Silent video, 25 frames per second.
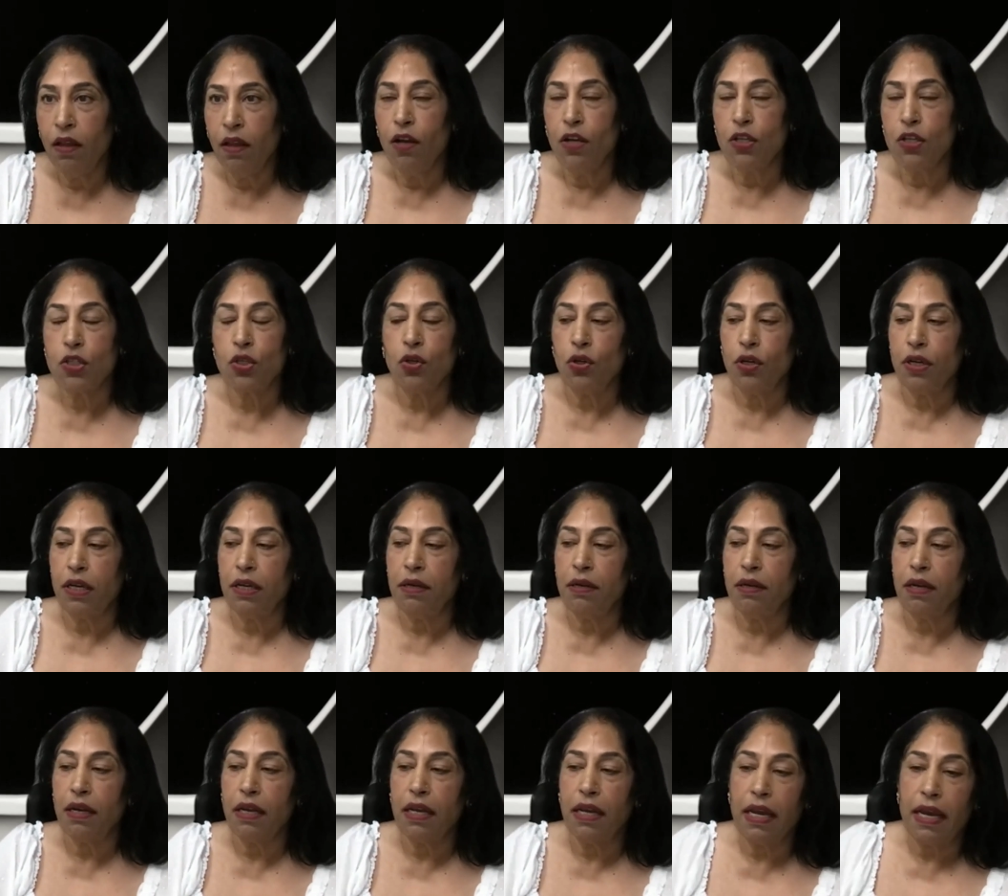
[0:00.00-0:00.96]
So
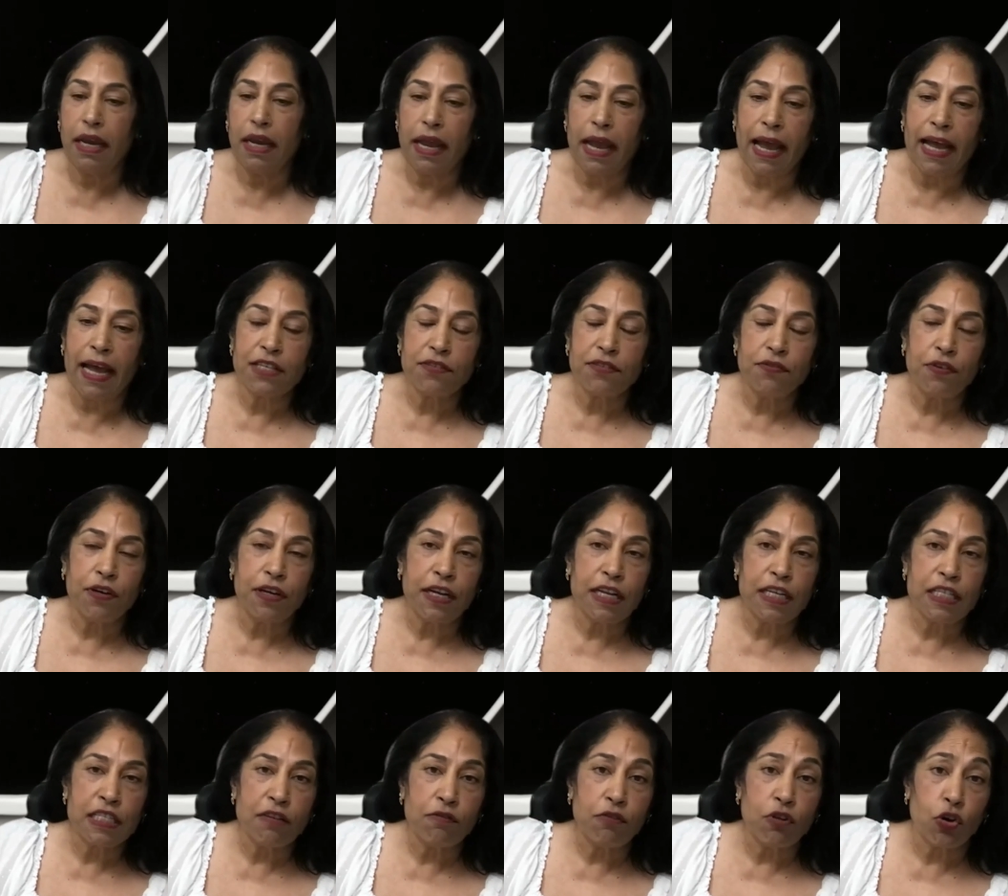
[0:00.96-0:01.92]
as far
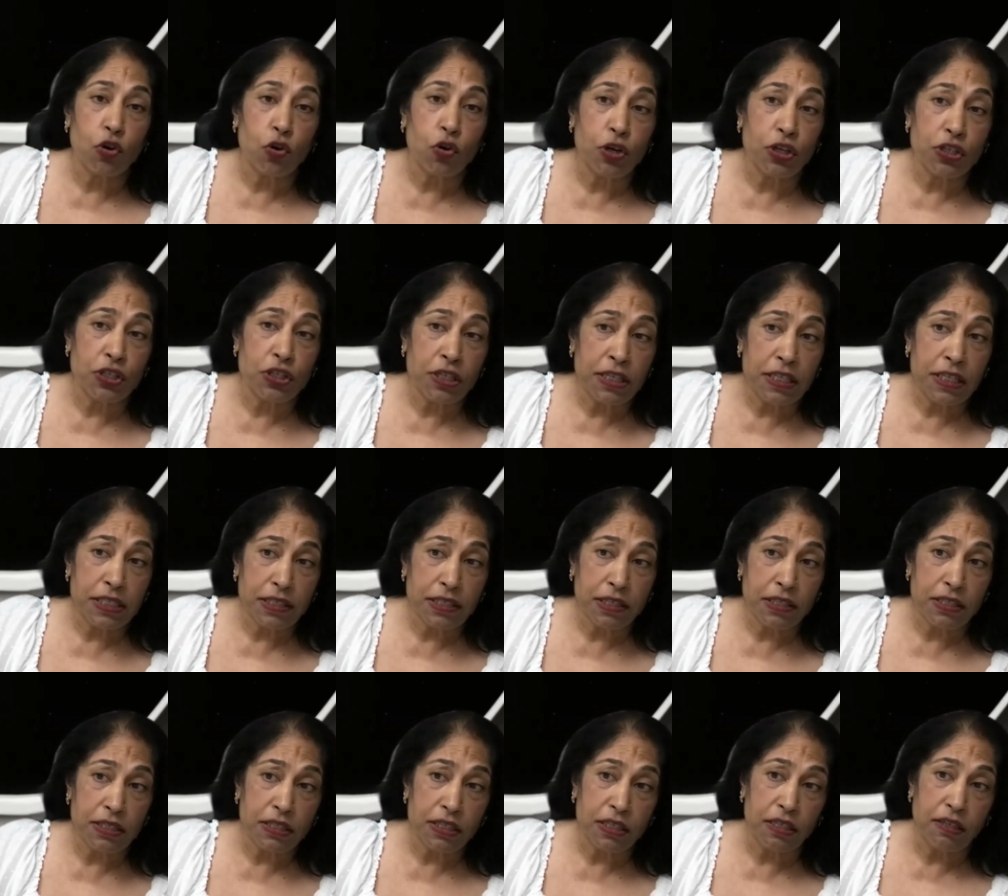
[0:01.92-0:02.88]
as our origin is
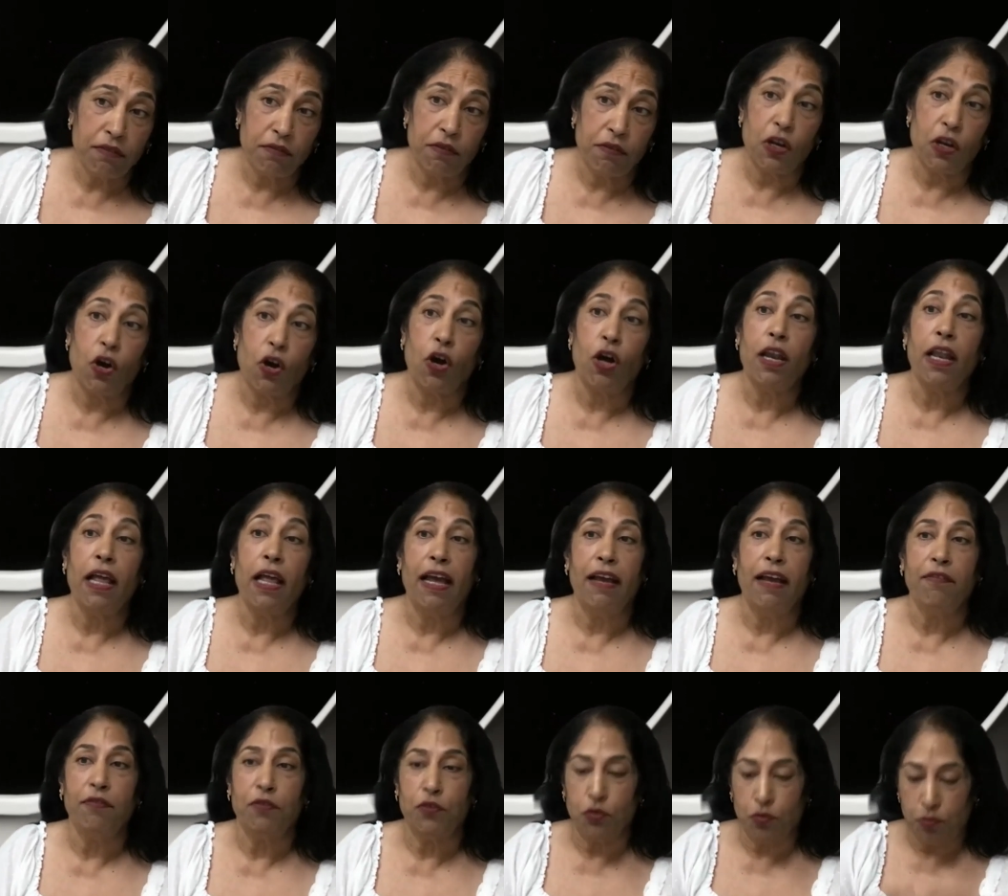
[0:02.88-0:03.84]
concerned, we all
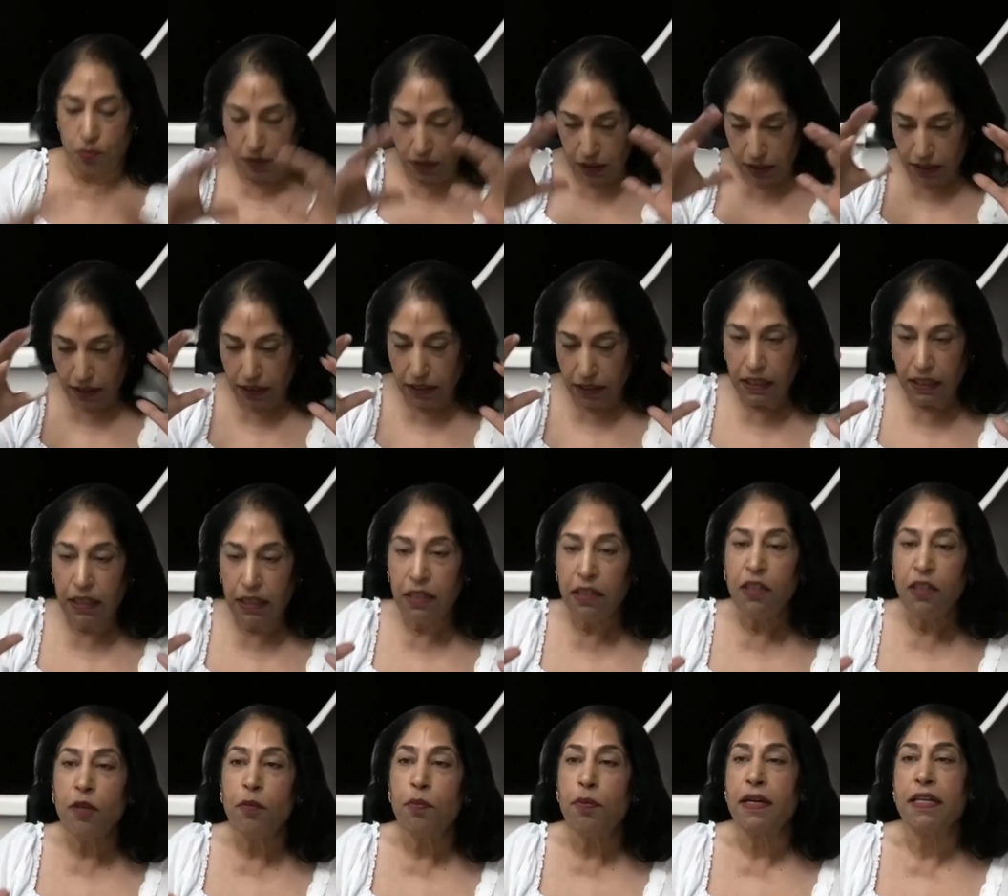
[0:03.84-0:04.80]
have to be
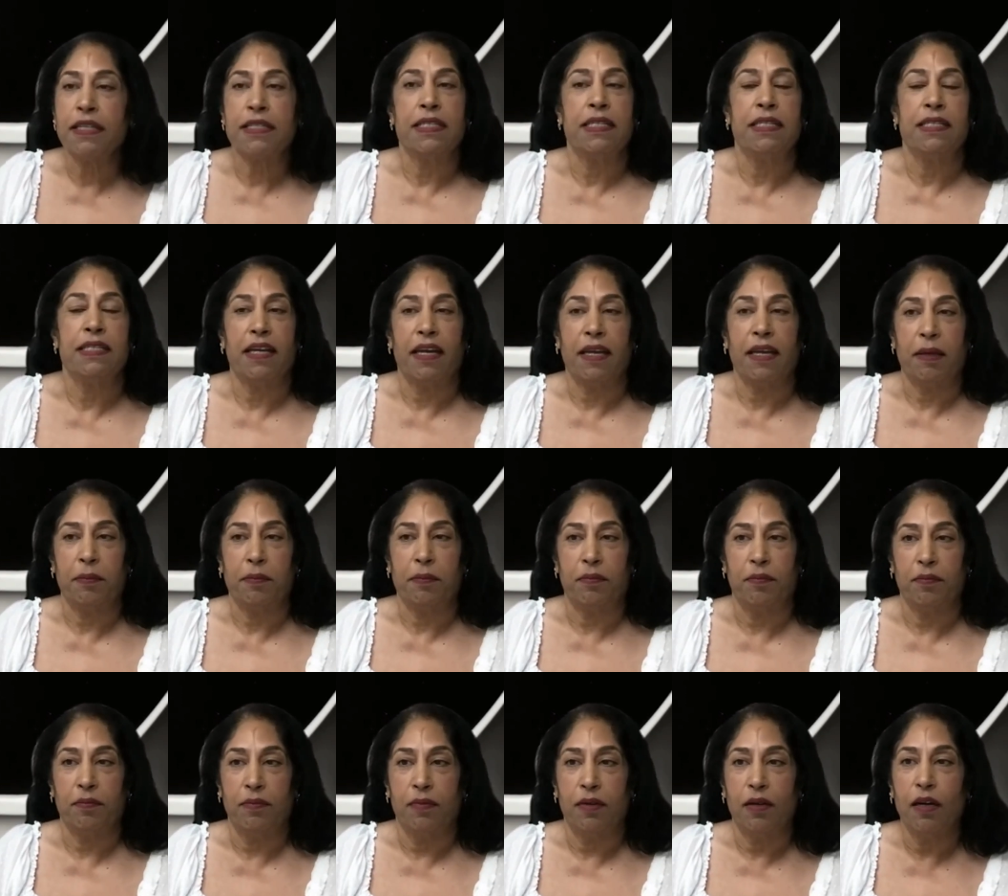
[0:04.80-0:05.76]
in the present
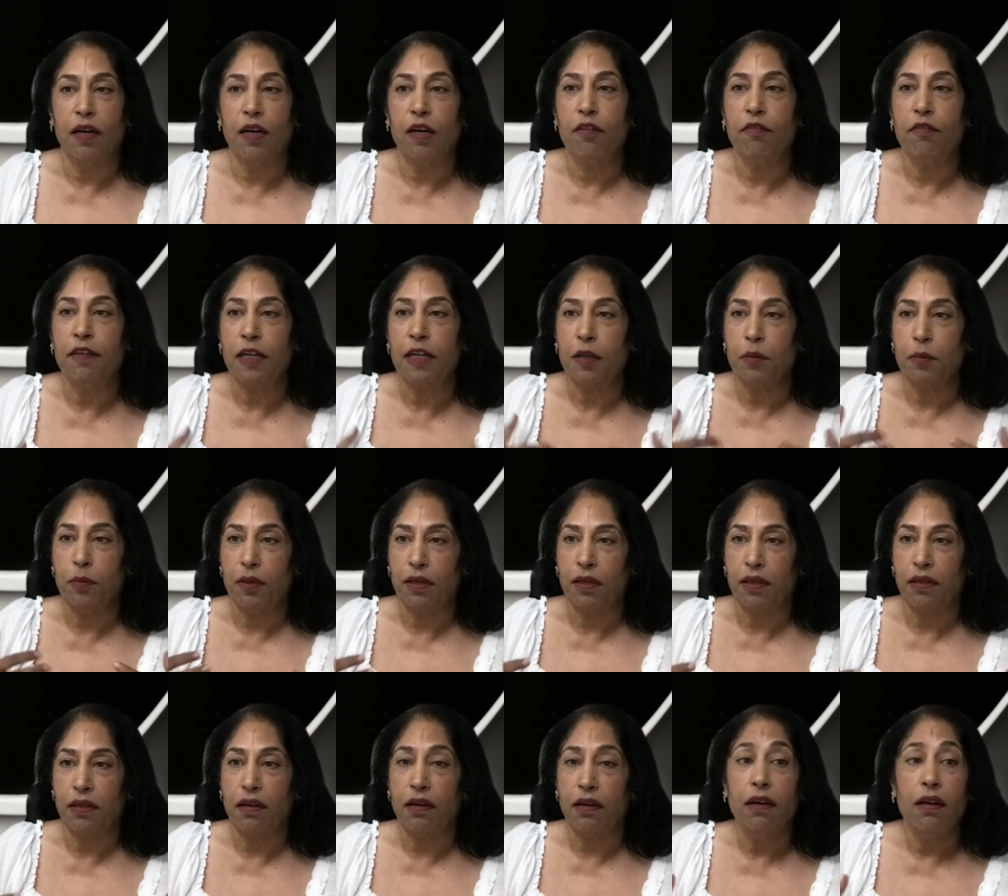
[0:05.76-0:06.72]
time,
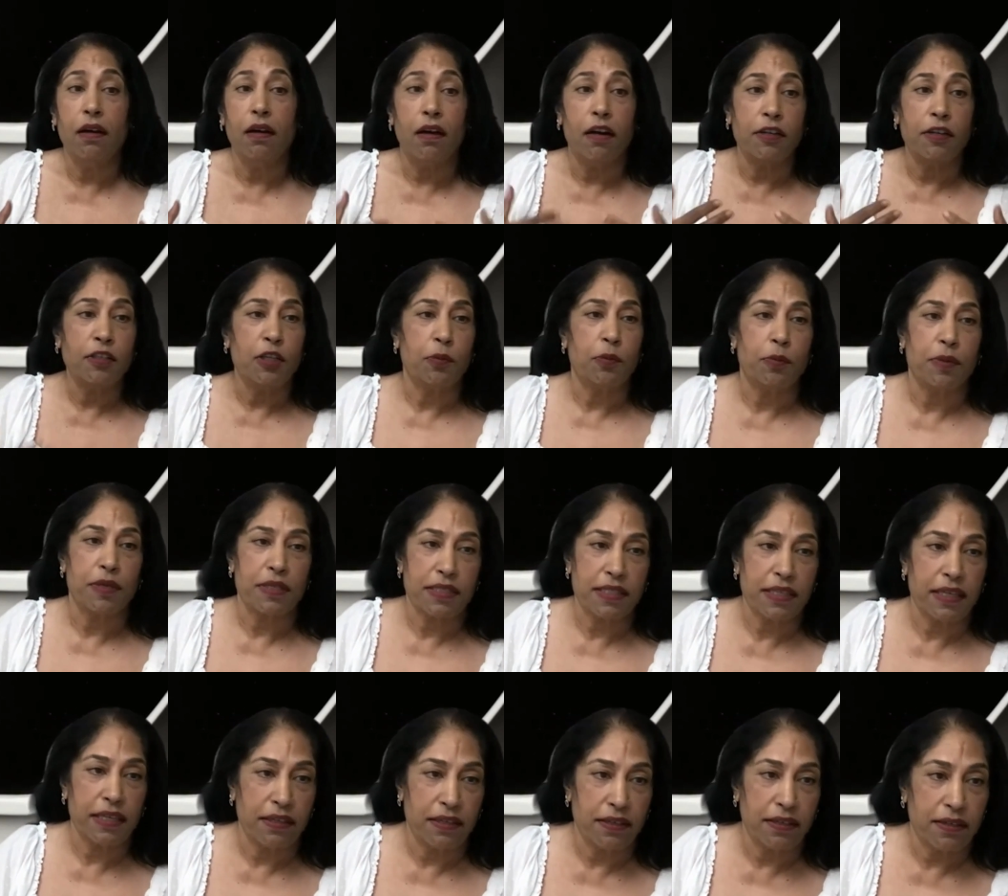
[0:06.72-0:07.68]
available
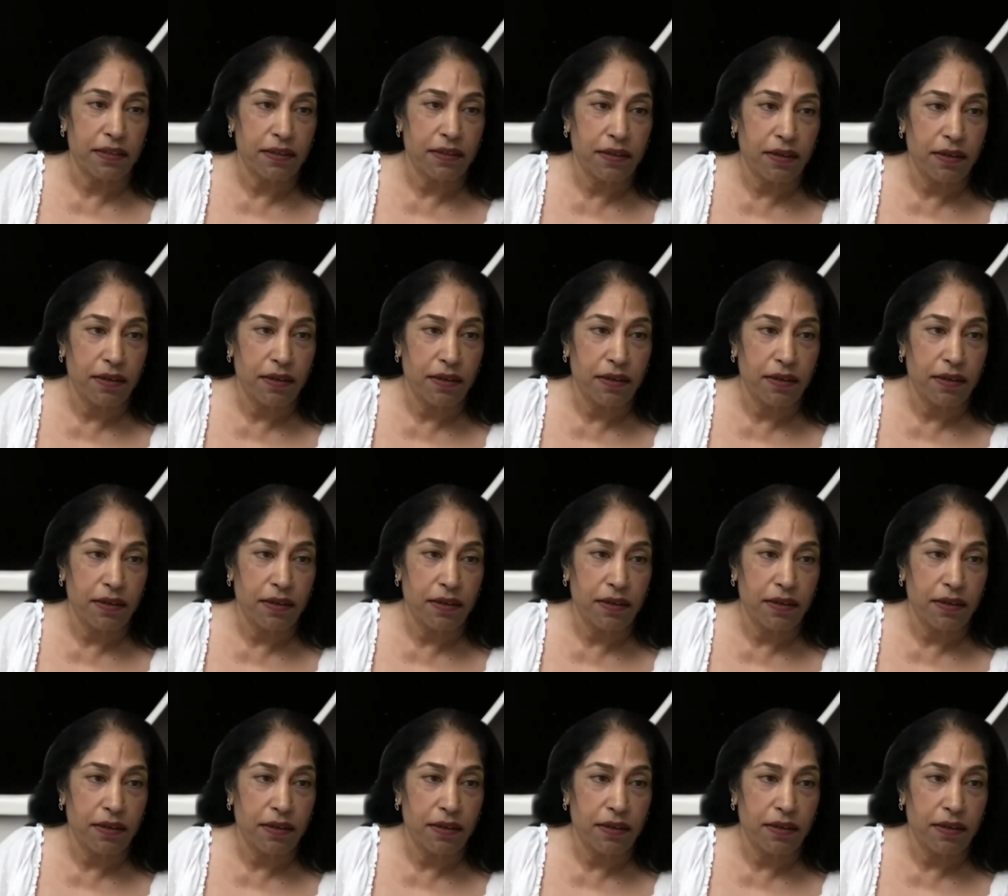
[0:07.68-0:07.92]
100%.